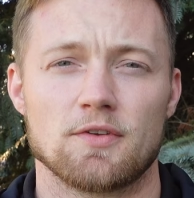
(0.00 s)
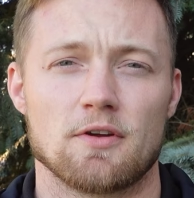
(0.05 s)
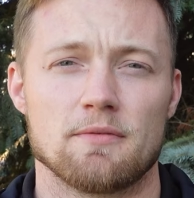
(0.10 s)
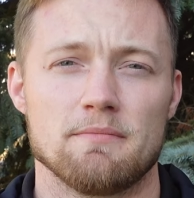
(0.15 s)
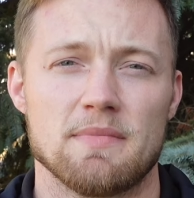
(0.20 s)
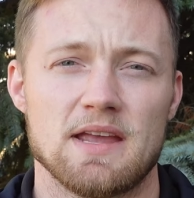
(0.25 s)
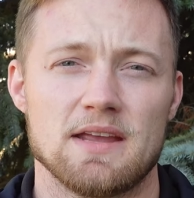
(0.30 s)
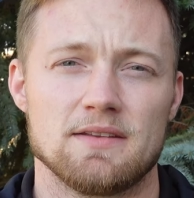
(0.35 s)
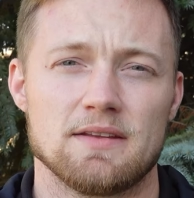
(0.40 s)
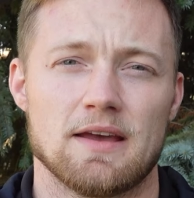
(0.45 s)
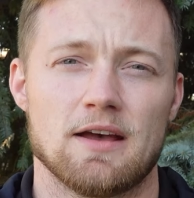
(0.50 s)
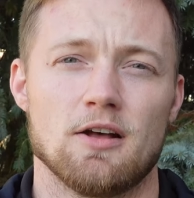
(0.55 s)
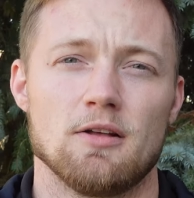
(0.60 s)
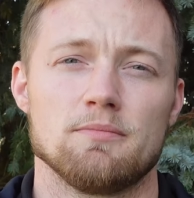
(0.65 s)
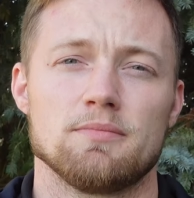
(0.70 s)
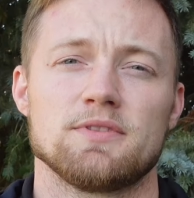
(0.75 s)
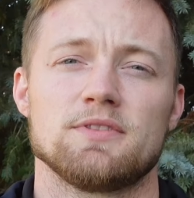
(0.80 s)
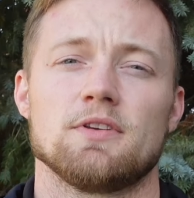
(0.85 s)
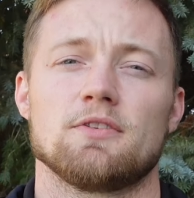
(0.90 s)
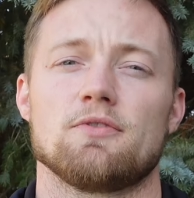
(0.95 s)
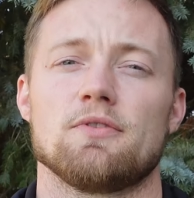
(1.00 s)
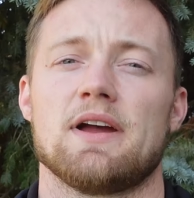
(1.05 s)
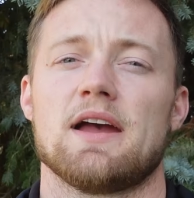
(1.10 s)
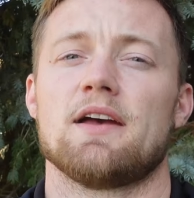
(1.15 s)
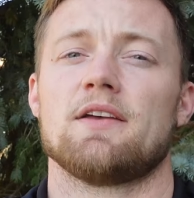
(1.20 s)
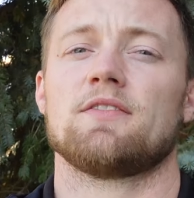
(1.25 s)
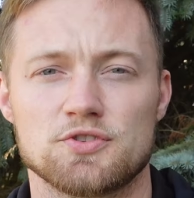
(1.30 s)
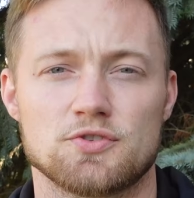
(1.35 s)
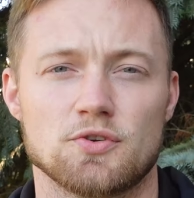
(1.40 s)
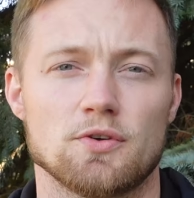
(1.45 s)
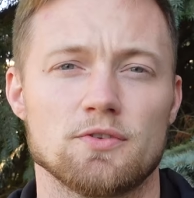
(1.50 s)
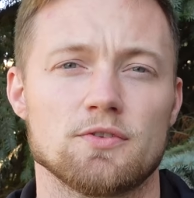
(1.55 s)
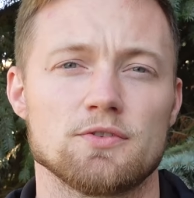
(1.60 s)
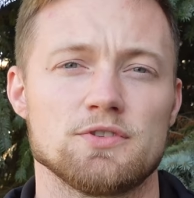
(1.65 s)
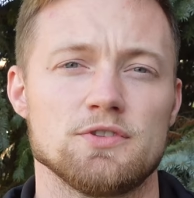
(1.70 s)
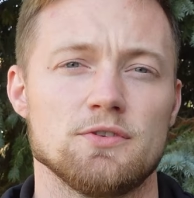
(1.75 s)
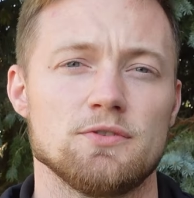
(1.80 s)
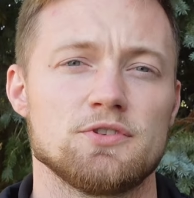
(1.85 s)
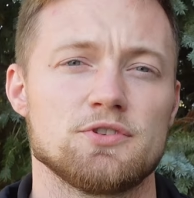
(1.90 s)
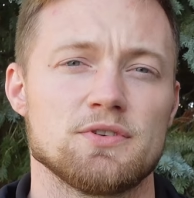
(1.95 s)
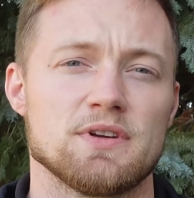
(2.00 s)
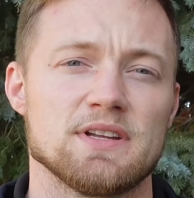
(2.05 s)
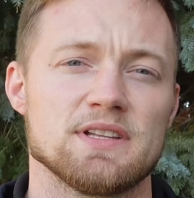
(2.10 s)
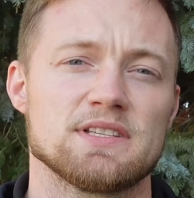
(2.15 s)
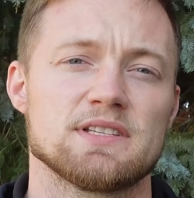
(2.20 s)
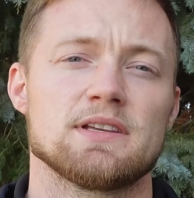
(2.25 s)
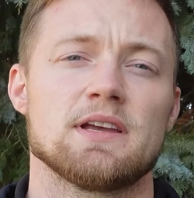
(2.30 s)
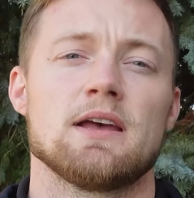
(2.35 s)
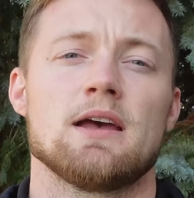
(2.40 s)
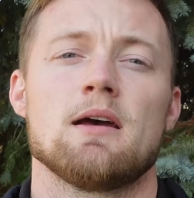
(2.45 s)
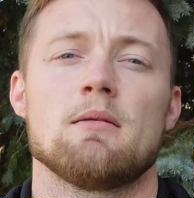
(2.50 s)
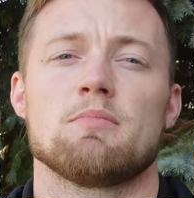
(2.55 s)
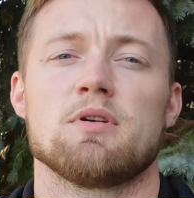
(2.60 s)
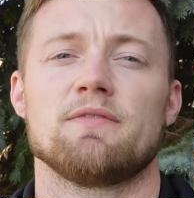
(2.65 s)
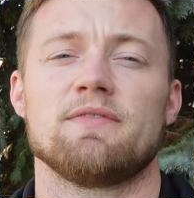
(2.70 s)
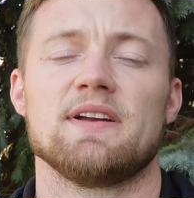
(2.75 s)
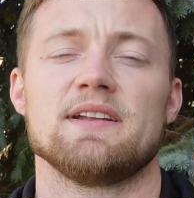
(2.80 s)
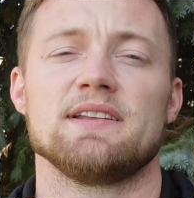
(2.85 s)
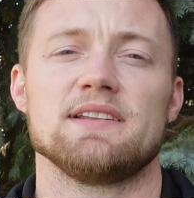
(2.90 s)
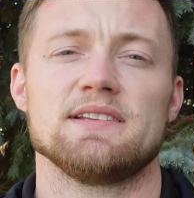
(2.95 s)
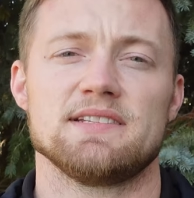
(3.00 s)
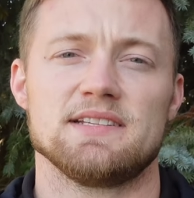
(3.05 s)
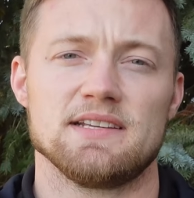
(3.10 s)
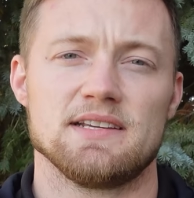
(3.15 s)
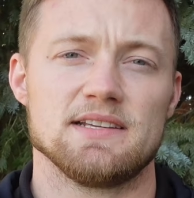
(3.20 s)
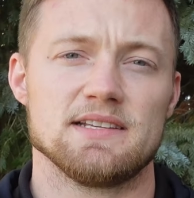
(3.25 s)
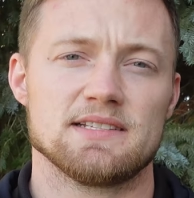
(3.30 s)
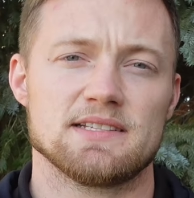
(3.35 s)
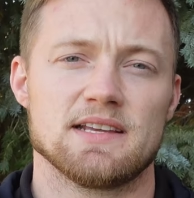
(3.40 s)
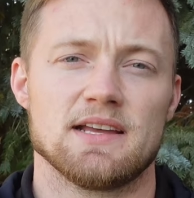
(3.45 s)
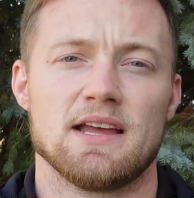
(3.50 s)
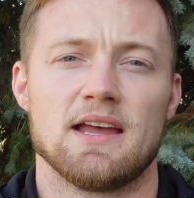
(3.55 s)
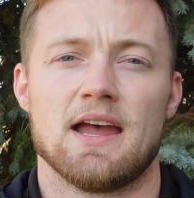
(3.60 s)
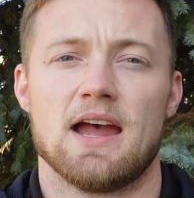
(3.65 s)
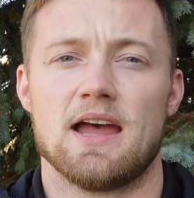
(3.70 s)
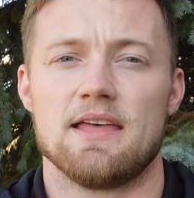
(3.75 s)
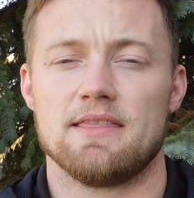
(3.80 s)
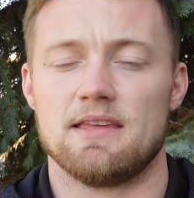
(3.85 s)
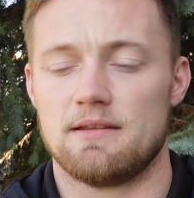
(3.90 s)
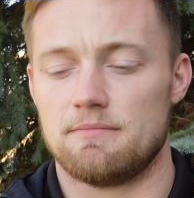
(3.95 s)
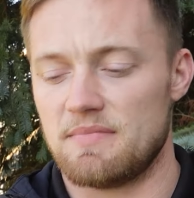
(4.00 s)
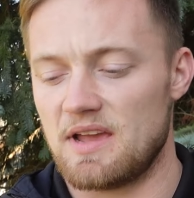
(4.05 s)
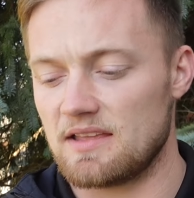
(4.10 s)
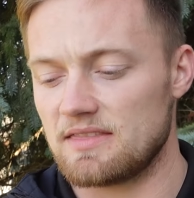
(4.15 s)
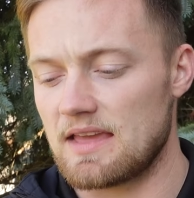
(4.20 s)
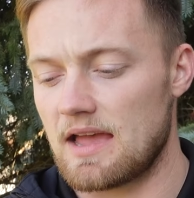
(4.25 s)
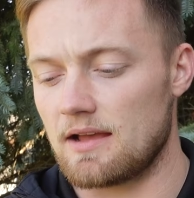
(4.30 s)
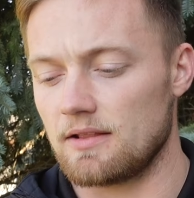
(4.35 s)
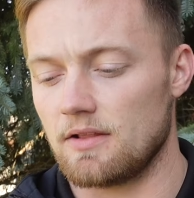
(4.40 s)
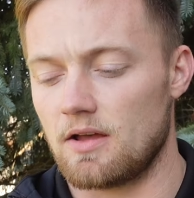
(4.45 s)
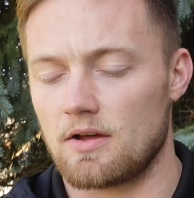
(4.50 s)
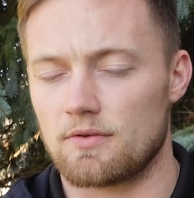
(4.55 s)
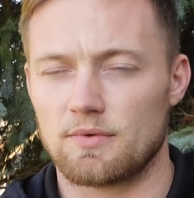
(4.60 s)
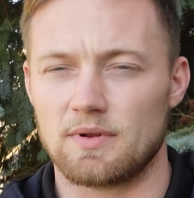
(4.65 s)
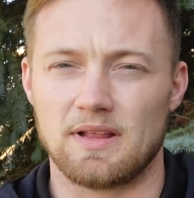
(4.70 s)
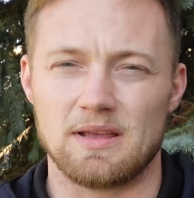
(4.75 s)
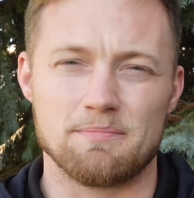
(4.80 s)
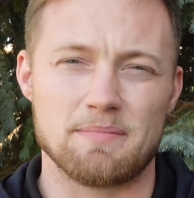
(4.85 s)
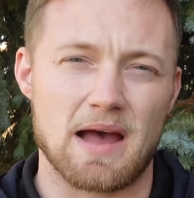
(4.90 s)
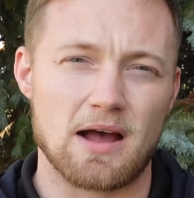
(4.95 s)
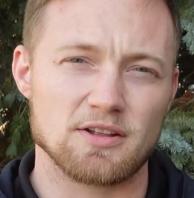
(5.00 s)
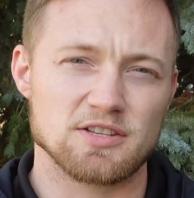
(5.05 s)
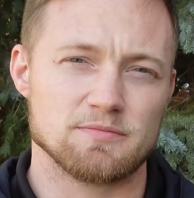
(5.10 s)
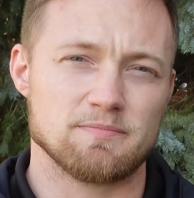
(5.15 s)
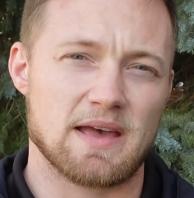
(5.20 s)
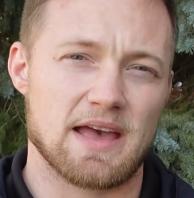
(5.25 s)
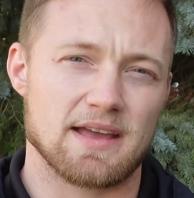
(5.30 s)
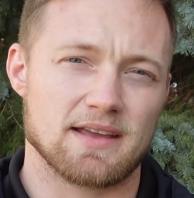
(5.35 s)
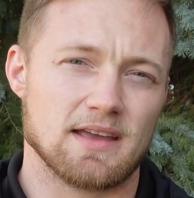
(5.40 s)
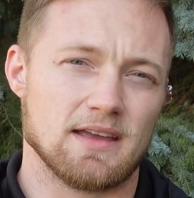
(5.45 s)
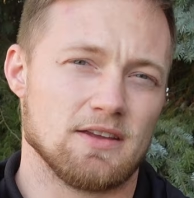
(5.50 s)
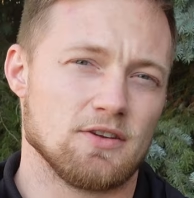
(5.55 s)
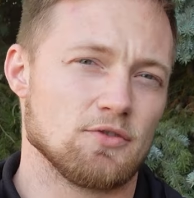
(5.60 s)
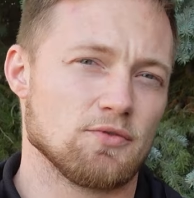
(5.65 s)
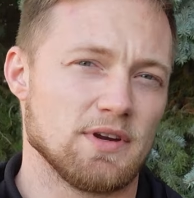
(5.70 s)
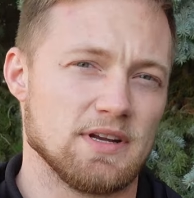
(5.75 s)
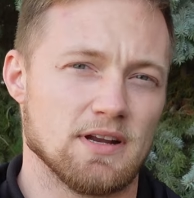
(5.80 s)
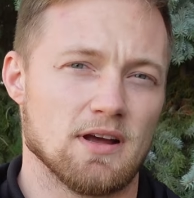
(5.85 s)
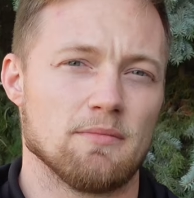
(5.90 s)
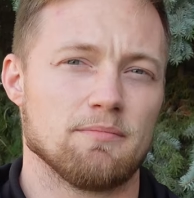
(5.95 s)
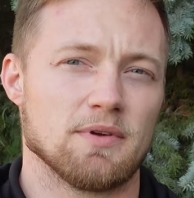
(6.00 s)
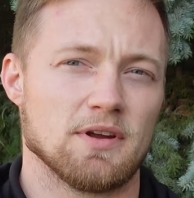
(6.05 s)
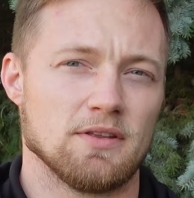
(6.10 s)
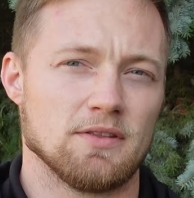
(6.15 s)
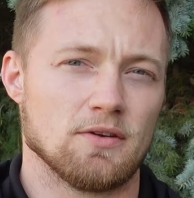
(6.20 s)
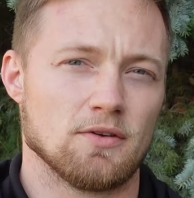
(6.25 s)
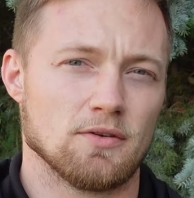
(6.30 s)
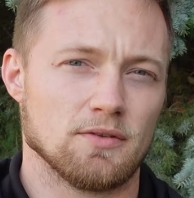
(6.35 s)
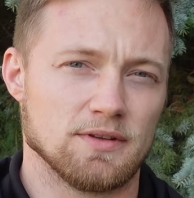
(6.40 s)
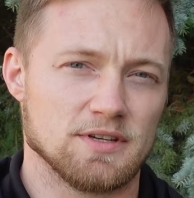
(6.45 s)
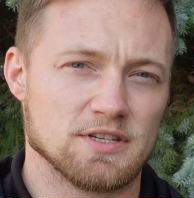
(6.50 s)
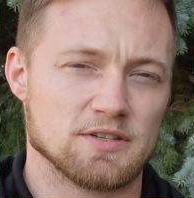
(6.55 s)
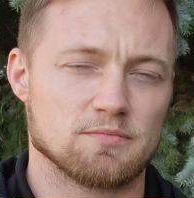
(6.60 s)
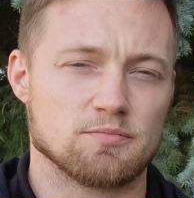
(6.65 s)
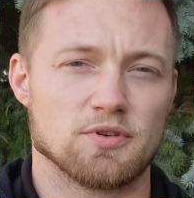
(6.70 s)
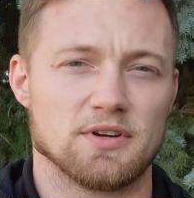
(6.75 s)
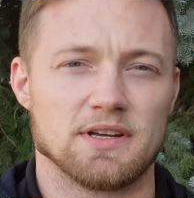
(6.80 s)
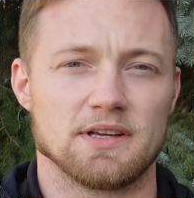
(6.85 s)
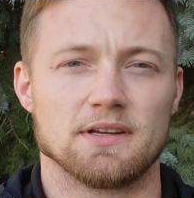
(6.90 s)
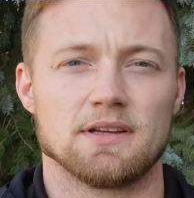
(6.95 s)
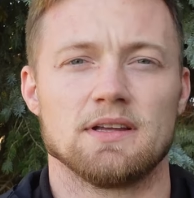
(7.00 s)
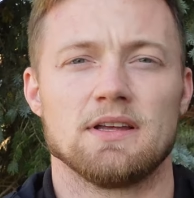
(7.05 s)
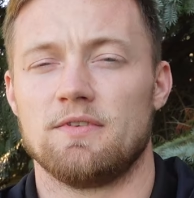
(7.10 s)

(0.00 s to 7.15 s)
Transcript: are made to help the grass store those nutrients, prevent disease, and then make that lawn really bounce back and green up in the early spring.